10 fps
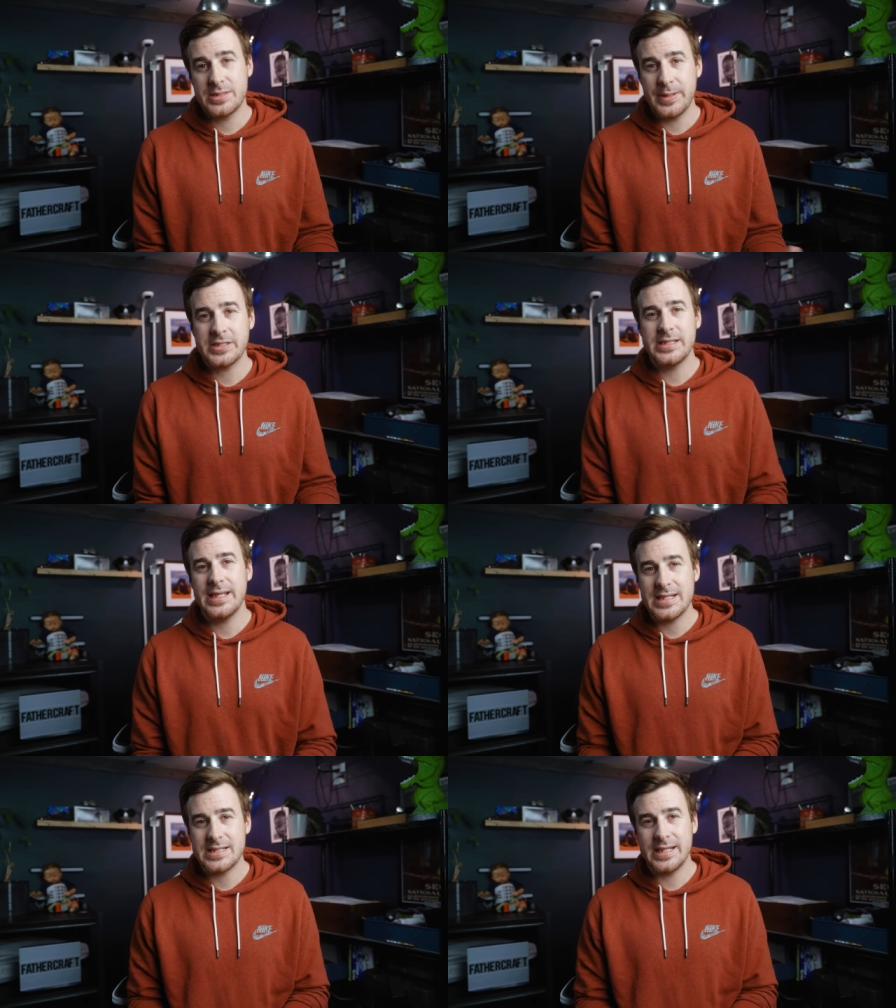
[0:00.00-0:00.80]

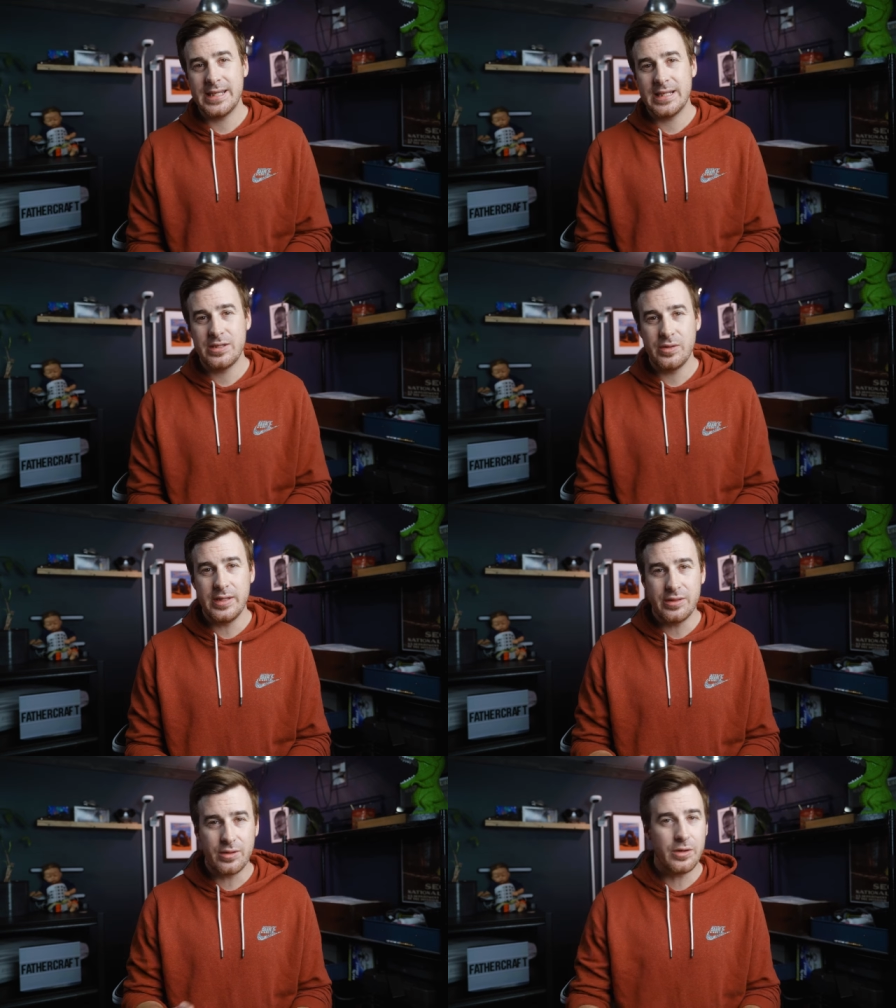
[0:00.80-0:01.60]
especially as they get into
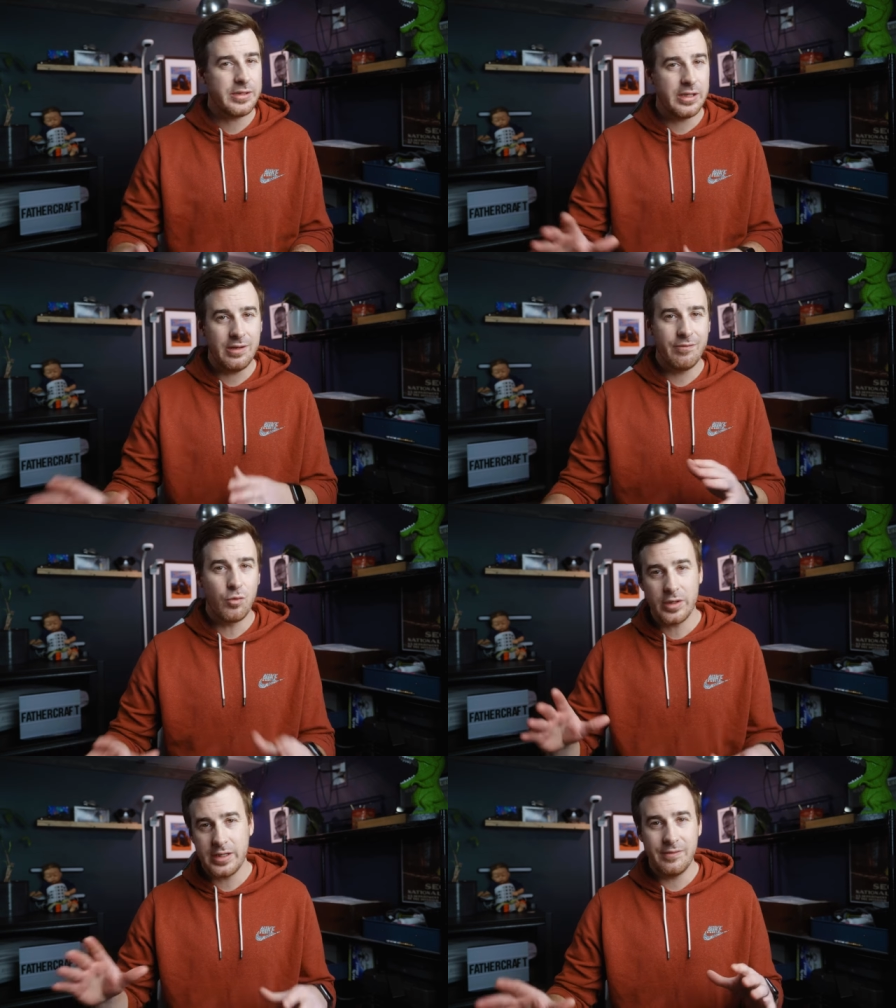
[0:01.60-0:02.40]
the 13,
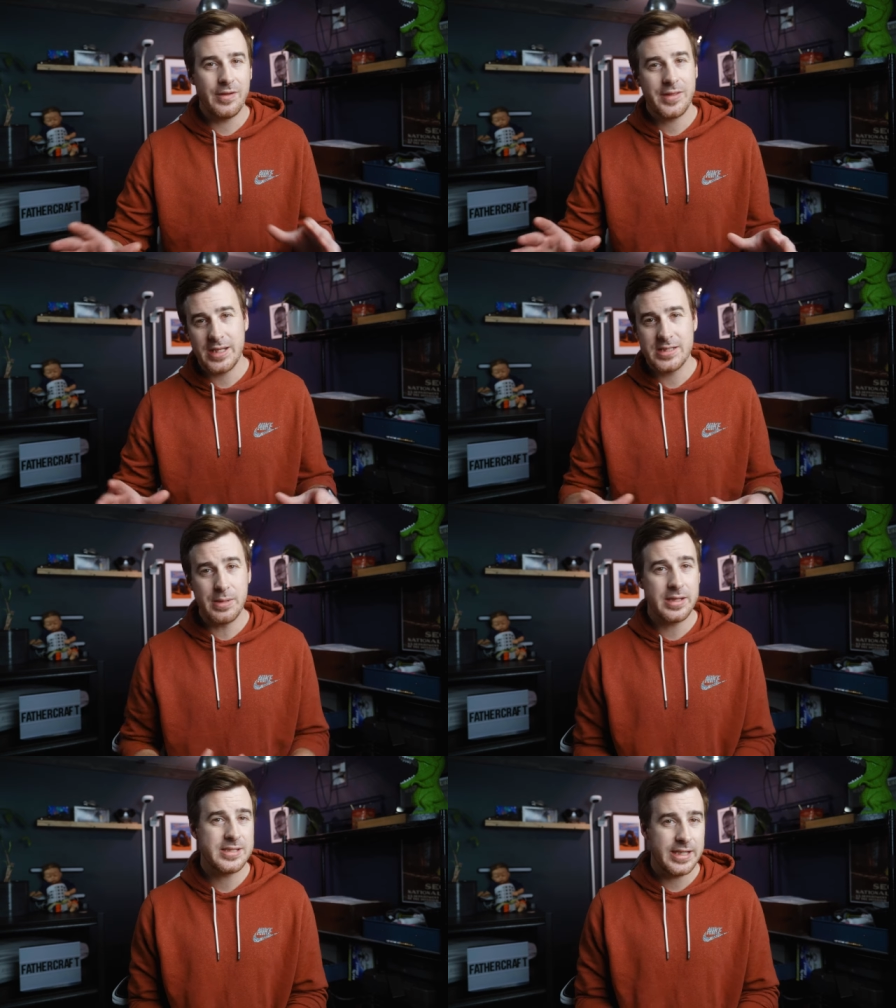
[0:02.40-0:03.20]
14, 15
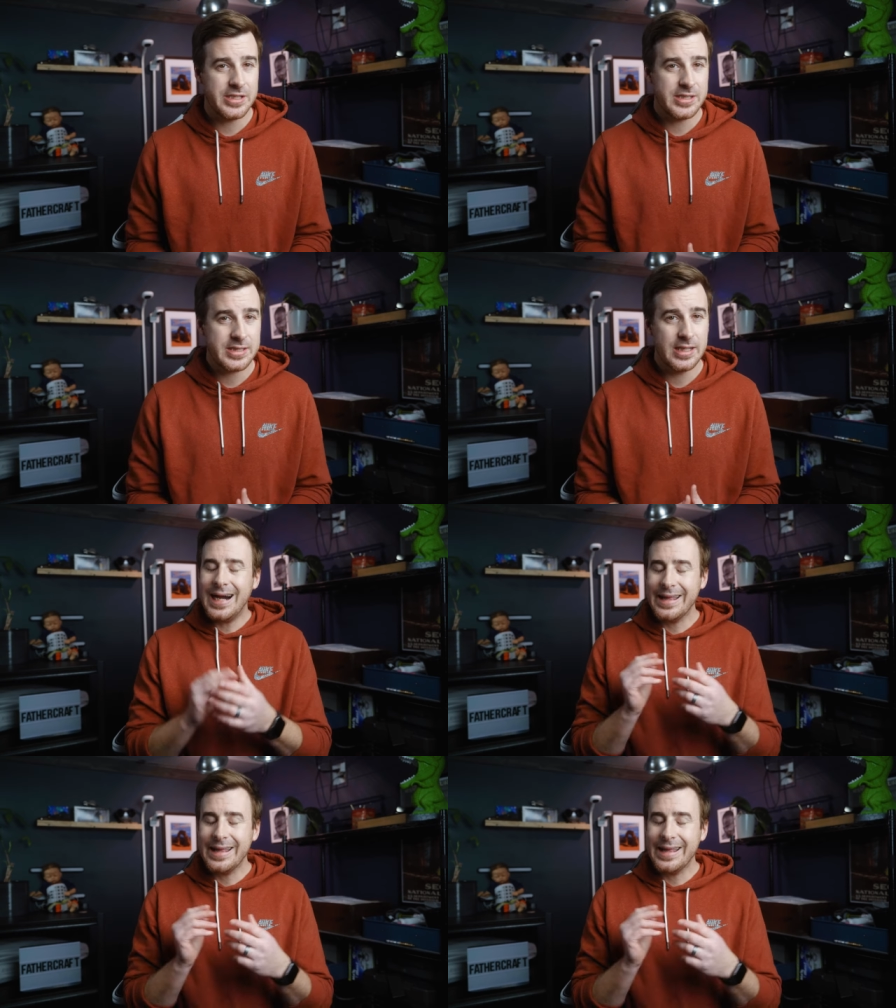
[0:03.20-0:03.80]
month stages.